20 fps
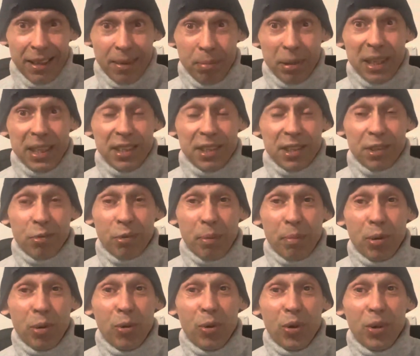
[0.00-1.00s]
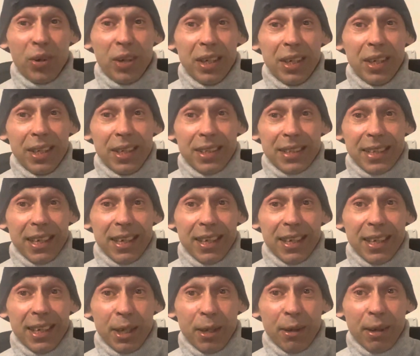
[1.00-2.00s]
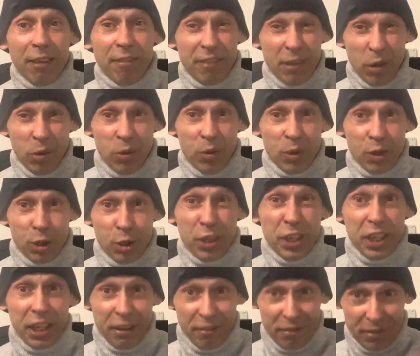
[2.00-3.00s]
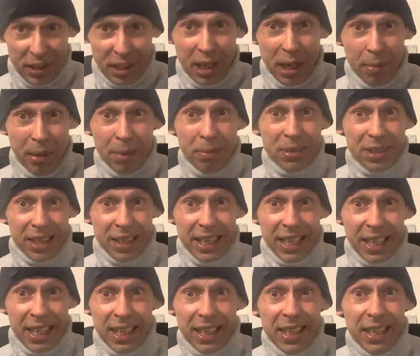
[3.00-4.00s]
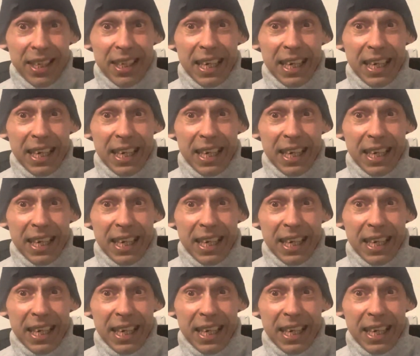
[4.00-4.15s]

Pleased to report that I felt good enough to come up today